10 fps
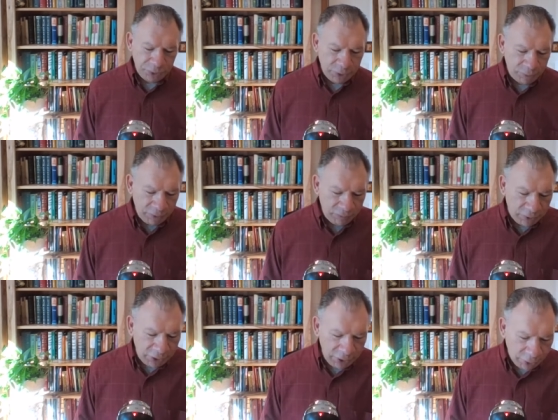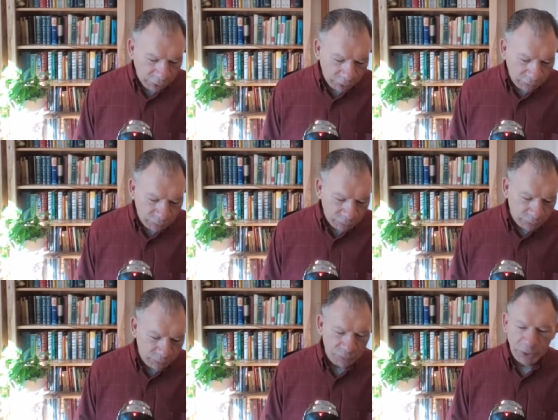can be very
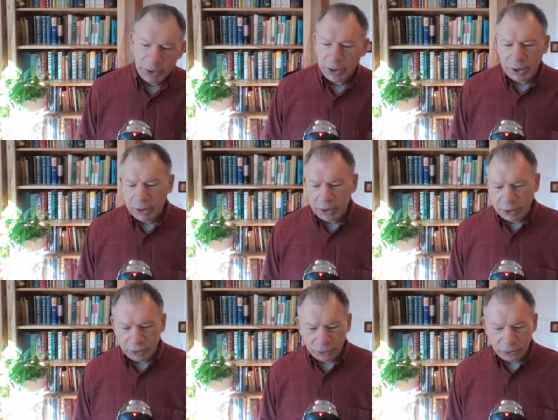harmful and